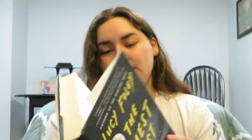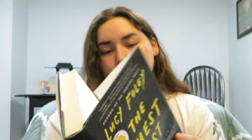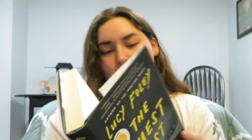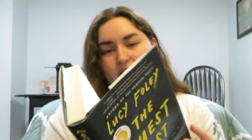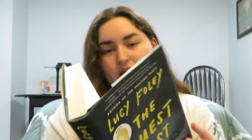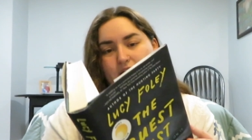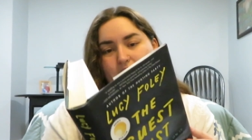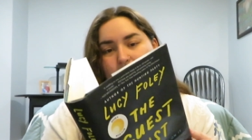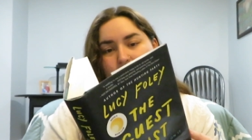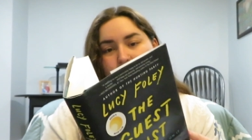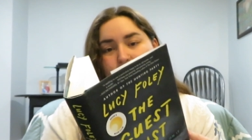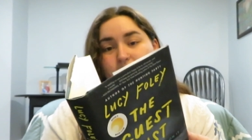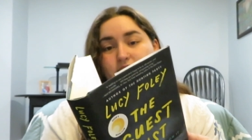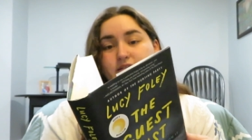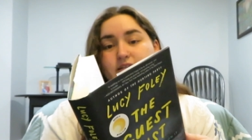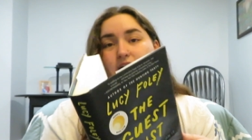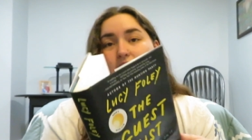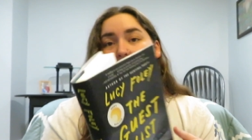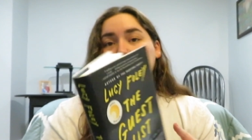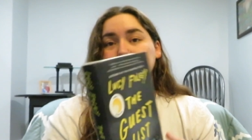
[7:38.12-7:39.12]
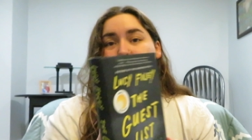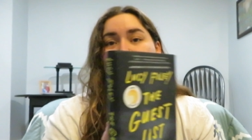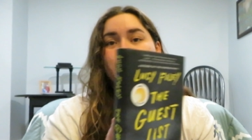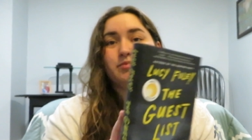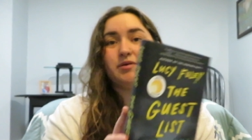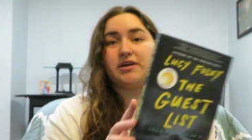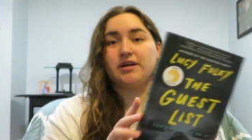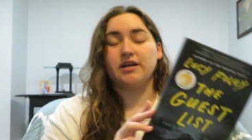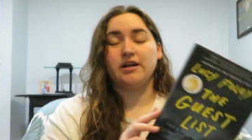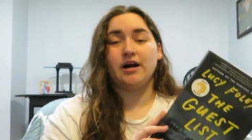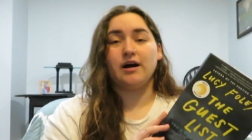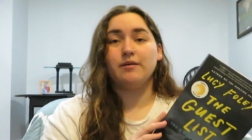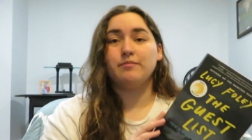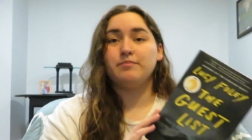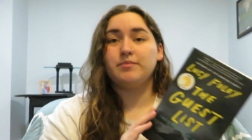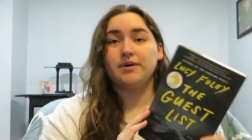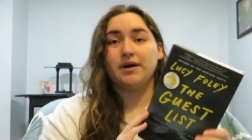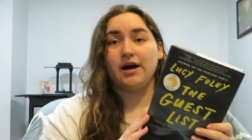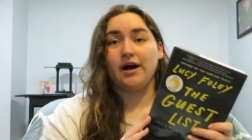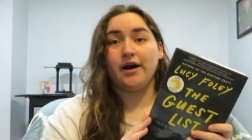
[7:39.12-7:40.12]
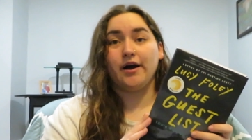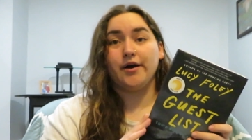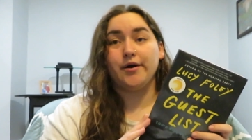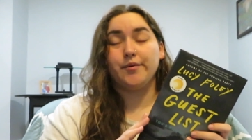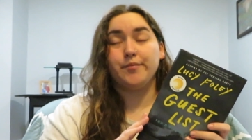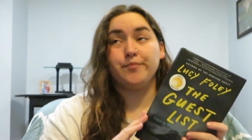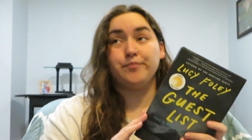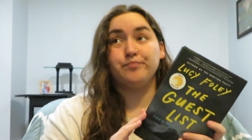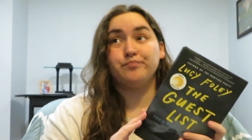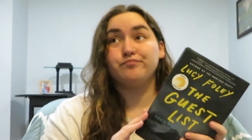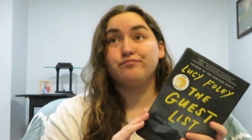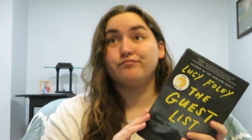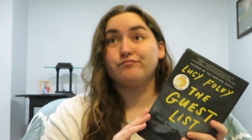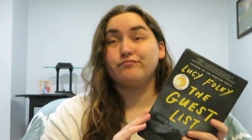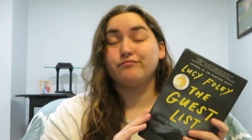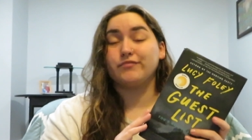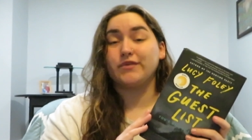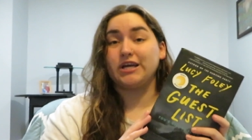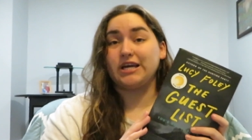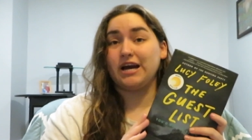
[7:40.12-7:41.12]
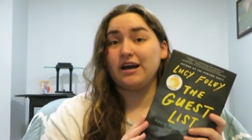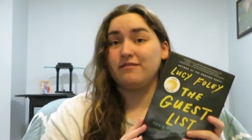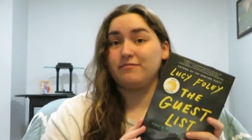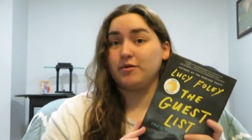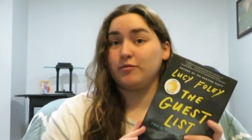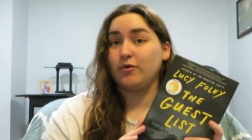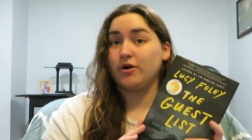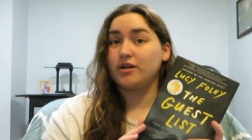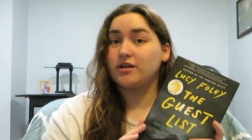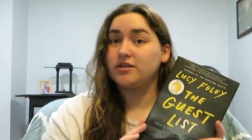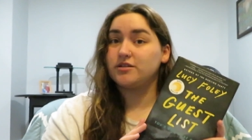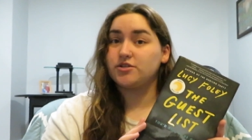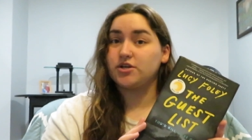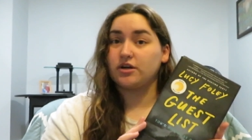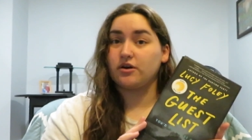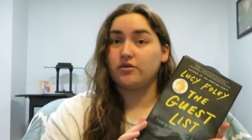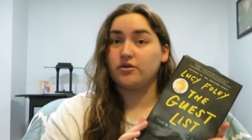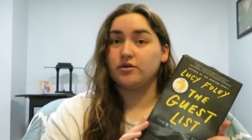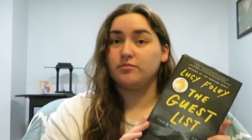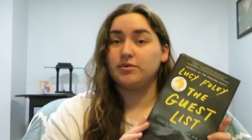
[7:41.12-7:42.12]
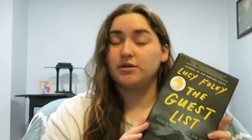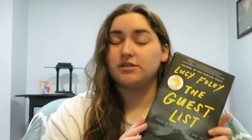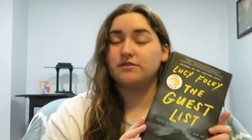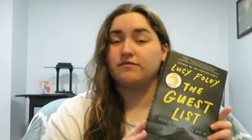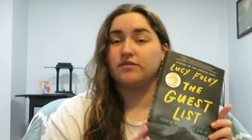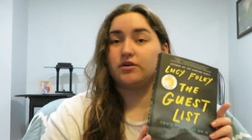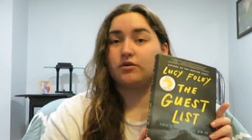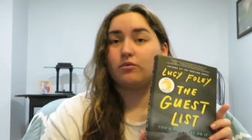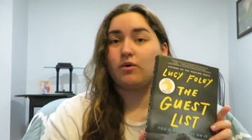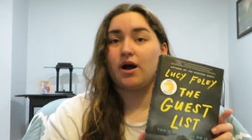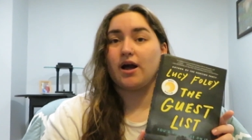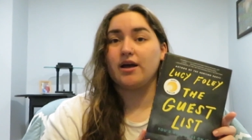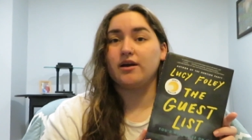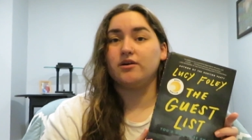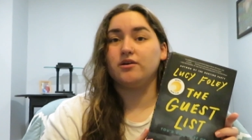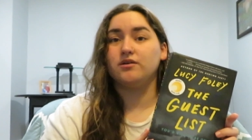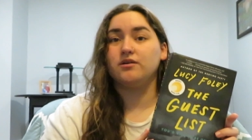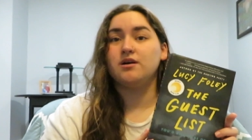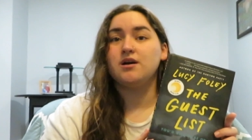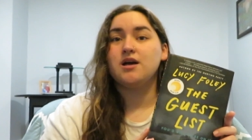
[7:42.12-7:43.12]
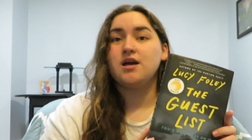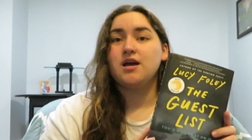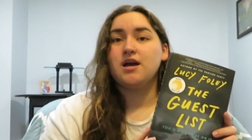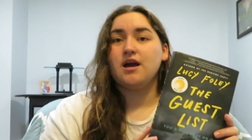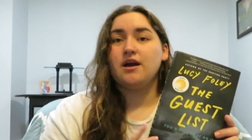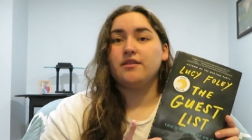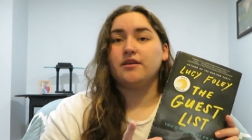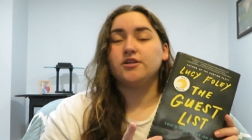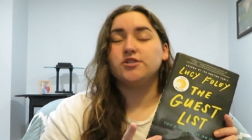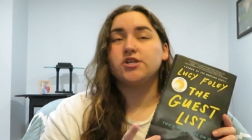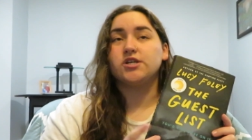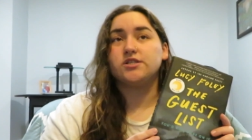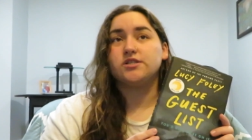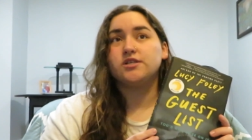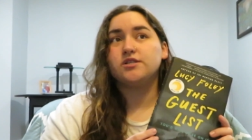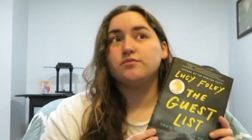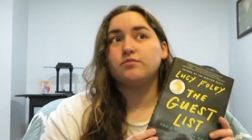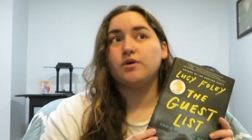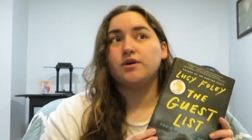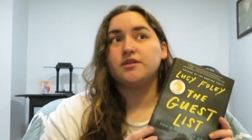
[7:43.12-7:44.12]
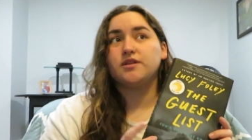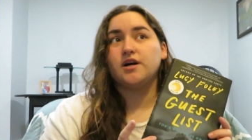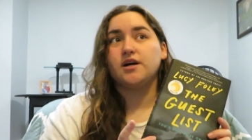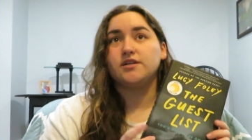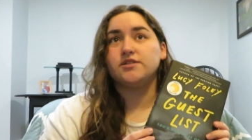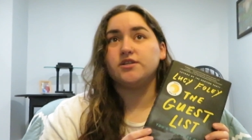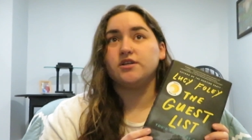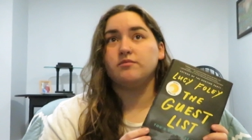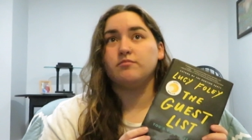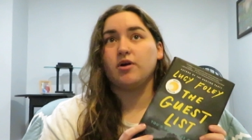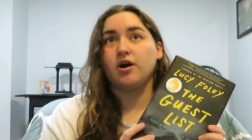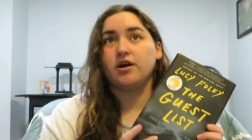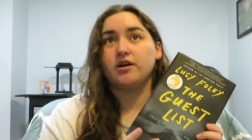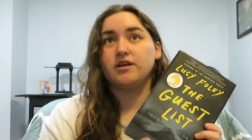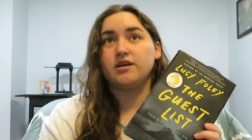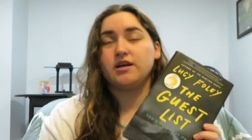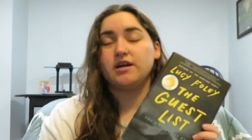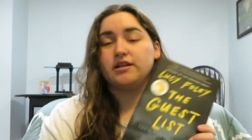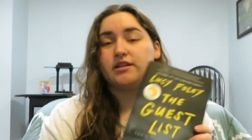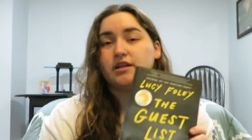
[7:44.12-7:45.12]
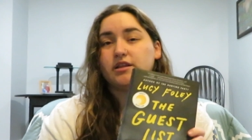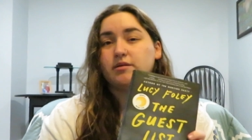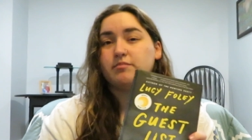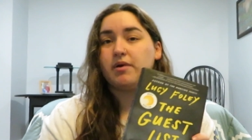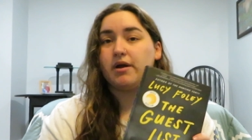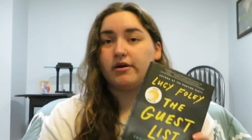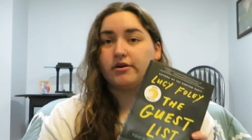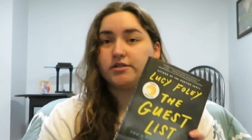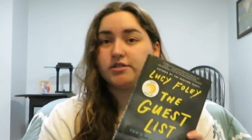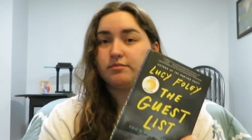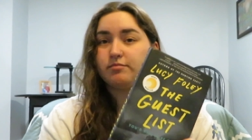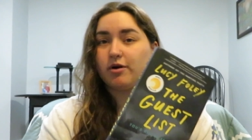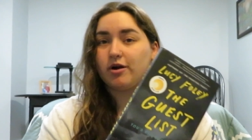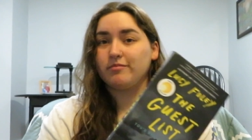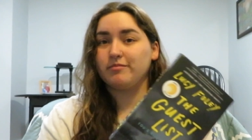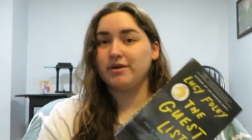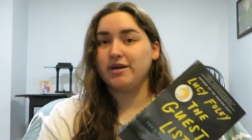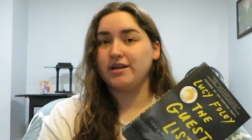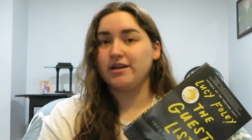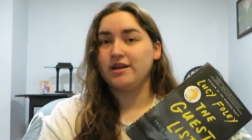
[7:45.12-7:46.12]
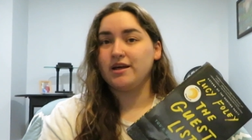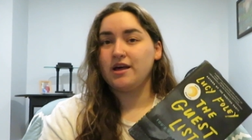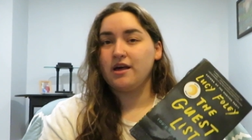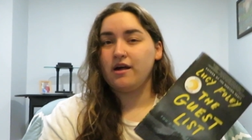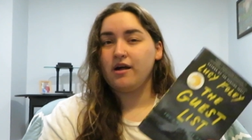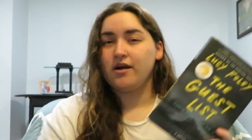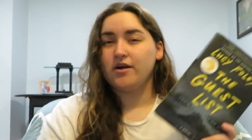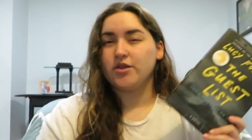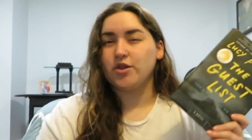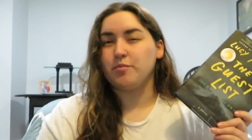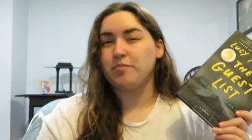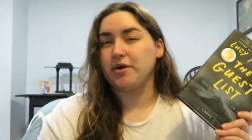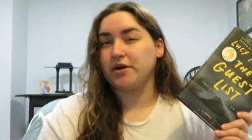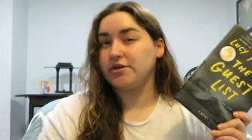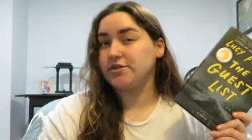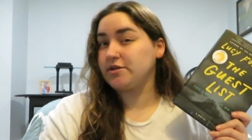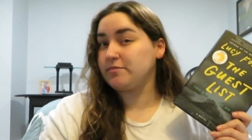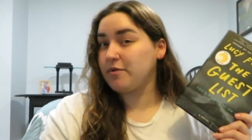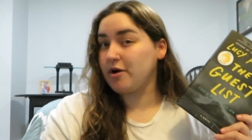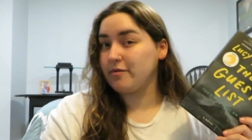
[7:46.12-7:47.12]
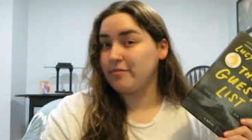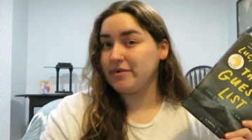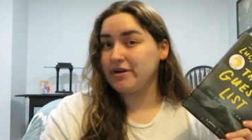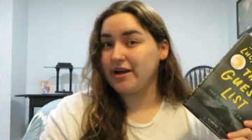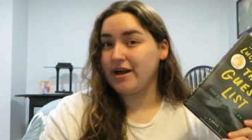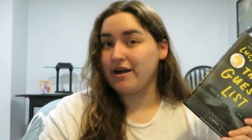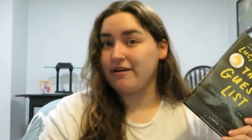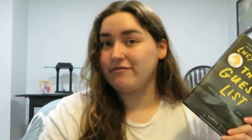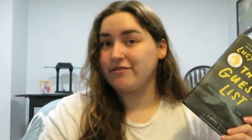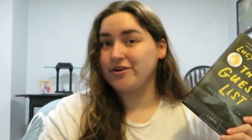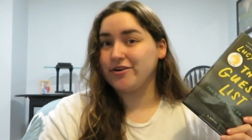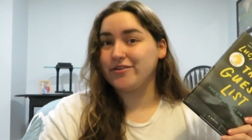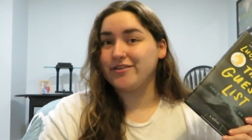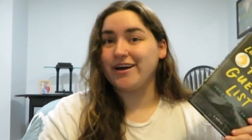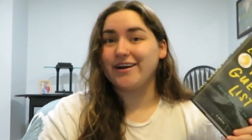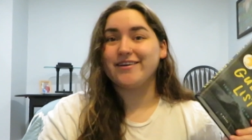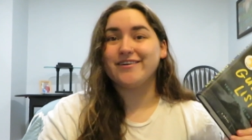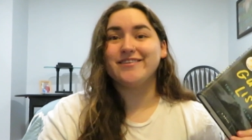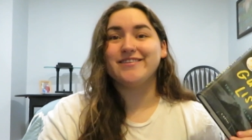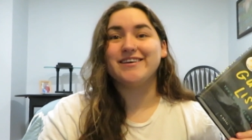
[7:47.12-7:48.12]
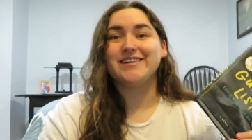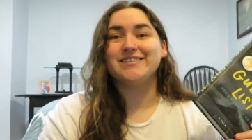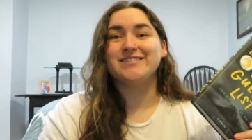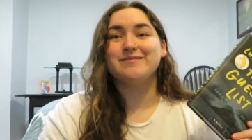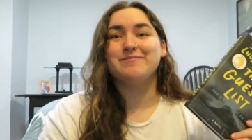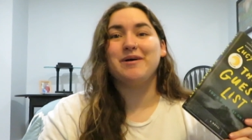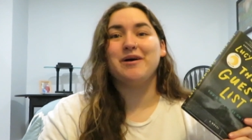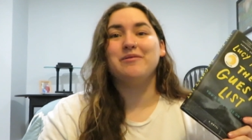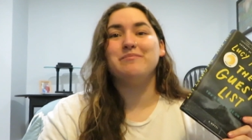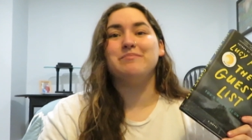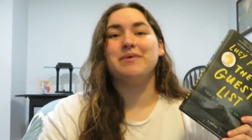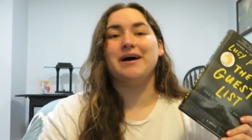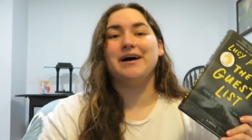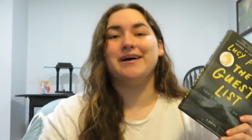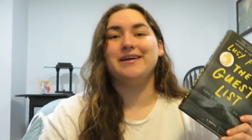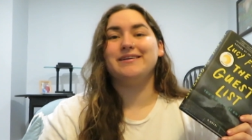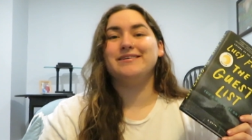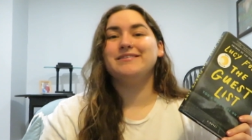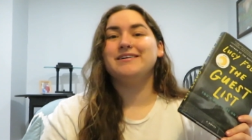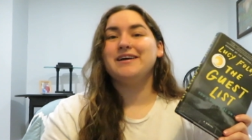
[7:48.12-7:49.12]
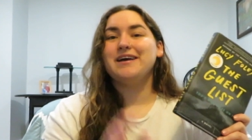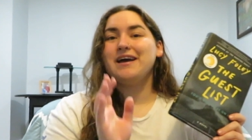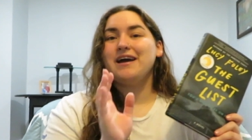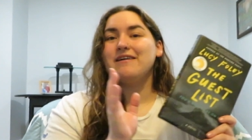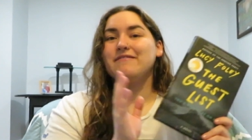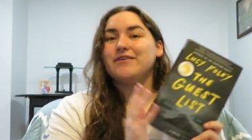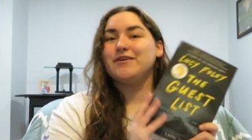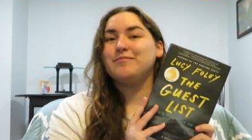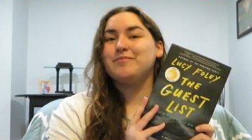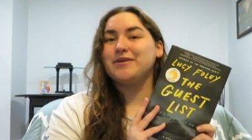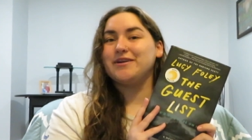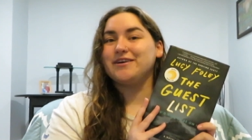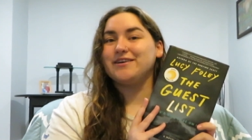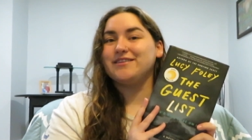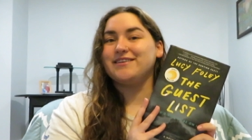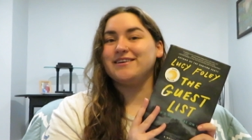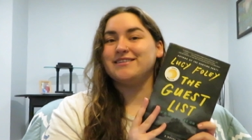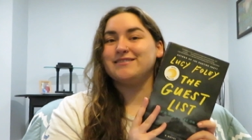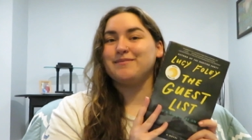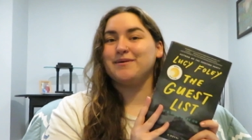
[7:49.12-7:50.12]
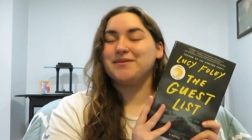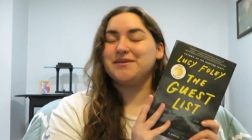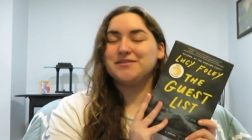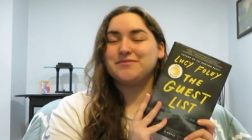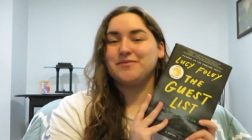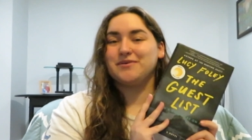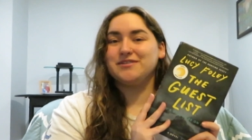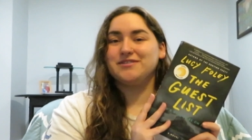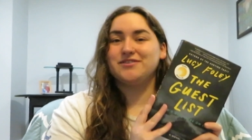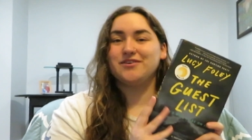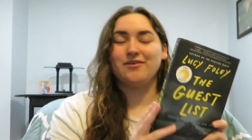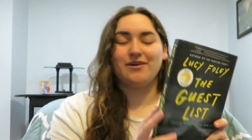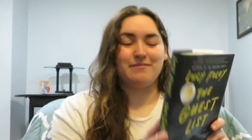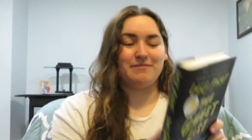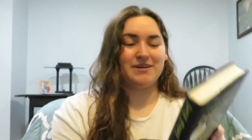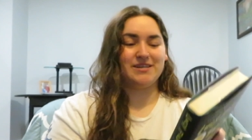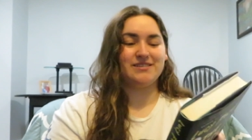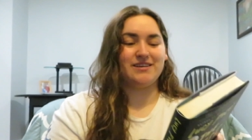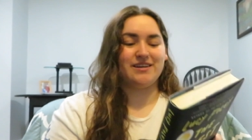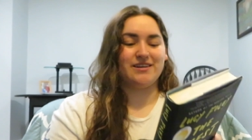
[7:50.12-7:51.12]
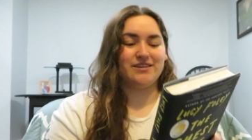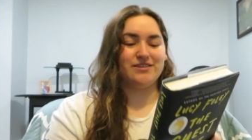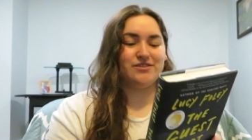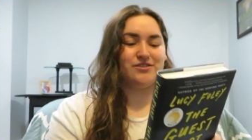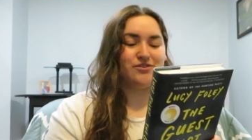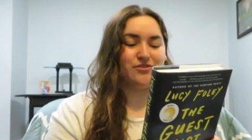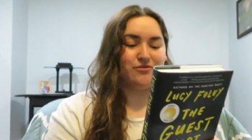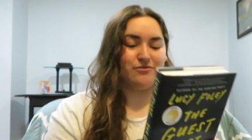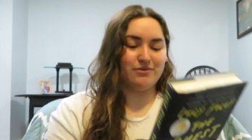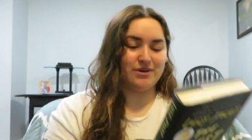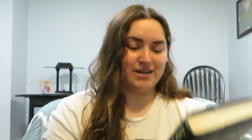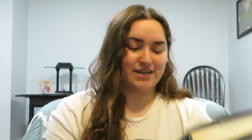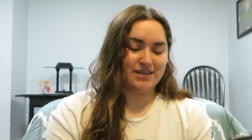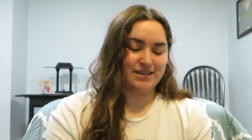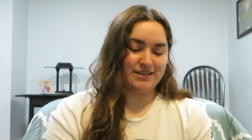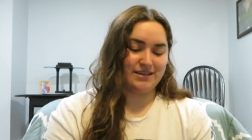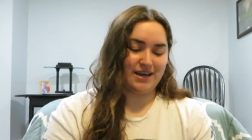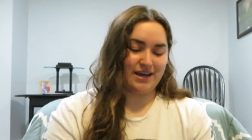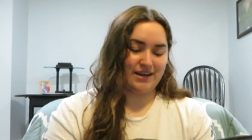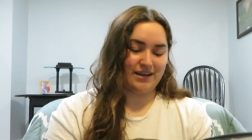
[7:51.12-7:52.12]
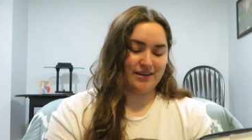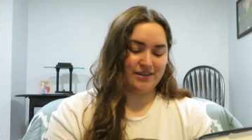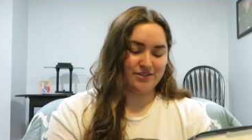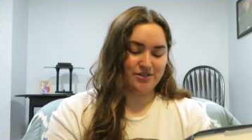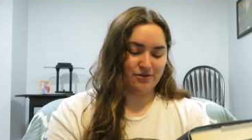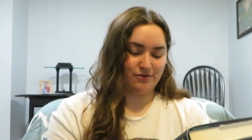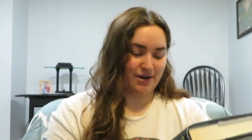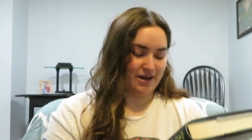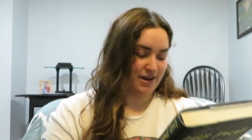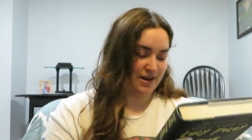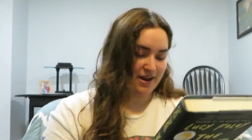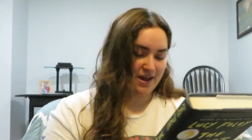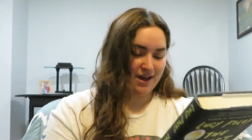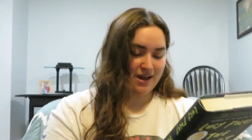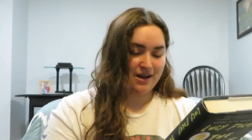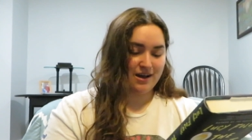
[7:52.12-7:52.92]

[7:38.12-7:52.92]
and had to pick it up. Yeah, I've been wanting to check out her books for a while. I think she has this one, The Hunting Party, and then The Paris Apartment. The Paris Apartment I haven't heard that good things about, but heard pretty good things about this one, so I'm excited to get into it.